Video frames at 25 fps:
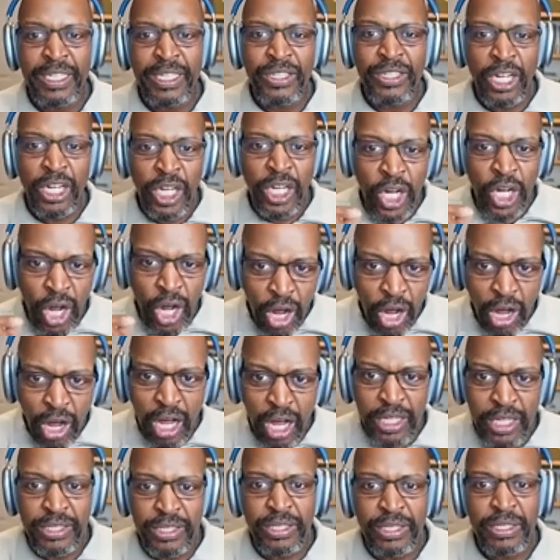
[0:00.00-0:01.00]
There's a
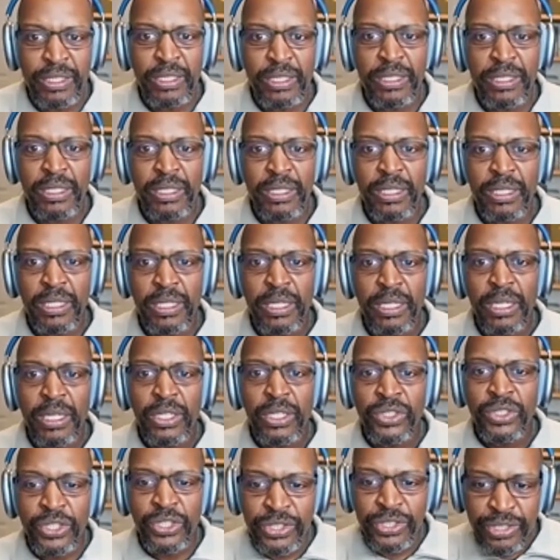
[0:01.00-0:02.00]
cost
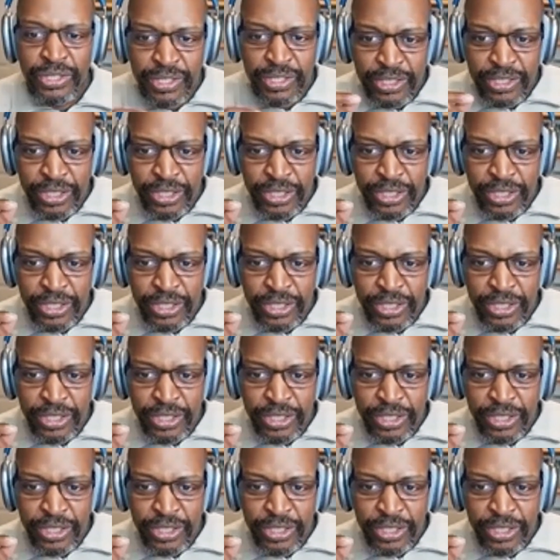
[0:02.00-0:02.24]
to